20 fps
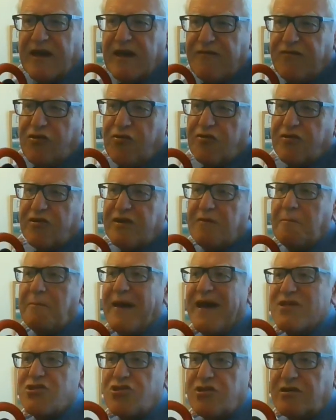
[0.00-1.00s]
If you could
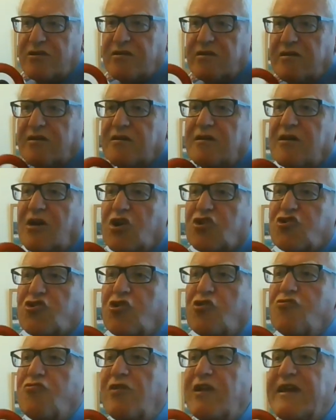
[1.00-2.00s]
imagine a
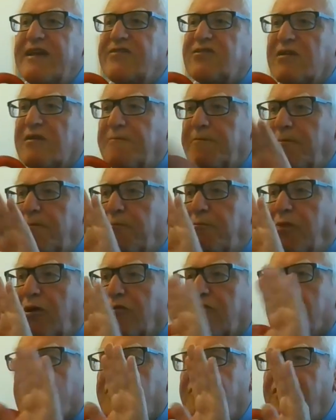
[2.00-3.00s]
2-litre
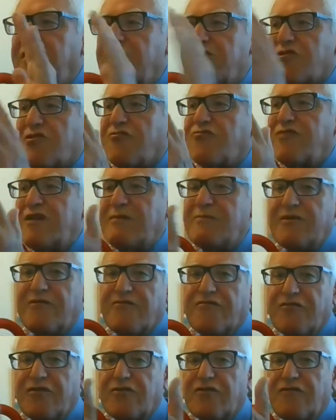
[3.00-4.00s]
box of ice cream in
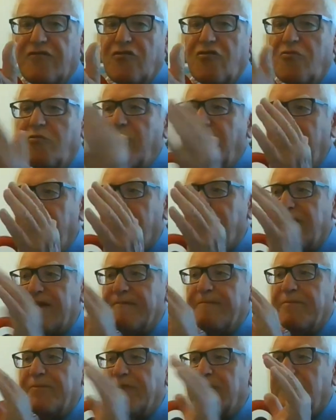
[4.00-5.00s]
front of your mouth,
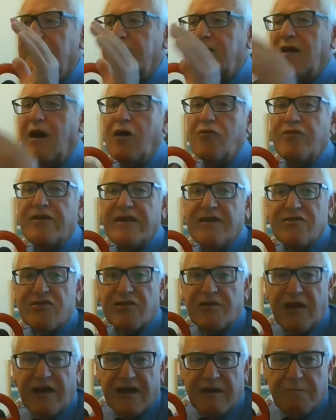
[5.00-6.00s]
only it's
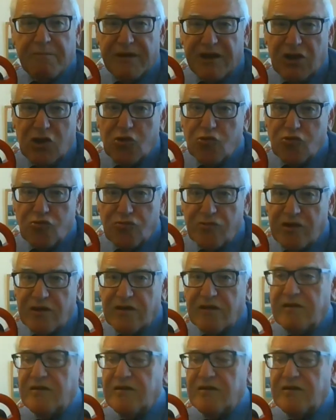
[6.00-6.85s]
like a balloon.